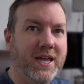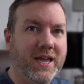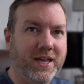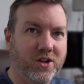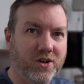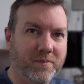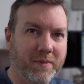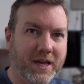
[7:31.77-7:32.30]

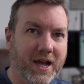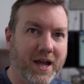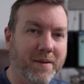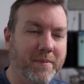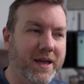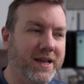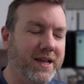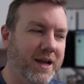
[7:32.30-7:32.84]
and on my
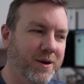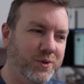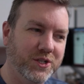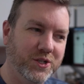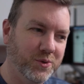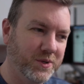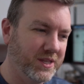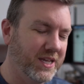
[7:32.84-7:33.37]
iMac, I was
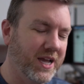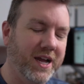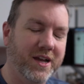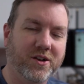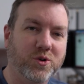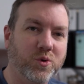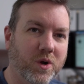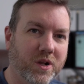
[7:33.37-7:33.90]
doing the
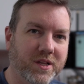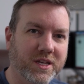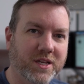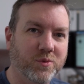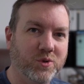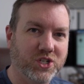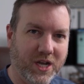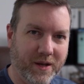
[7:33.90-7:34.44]
higher quality,
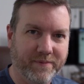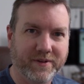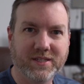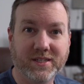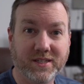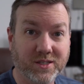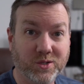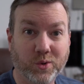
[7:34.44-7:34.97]
which
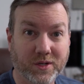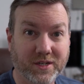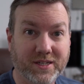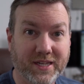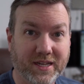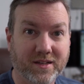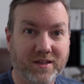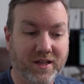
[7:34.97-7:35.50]
obviously is going to
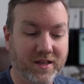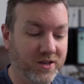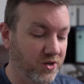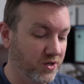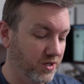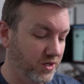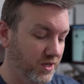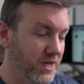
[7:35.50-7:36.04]
take a lot
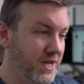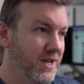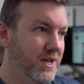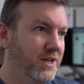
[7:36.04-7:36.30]
longer.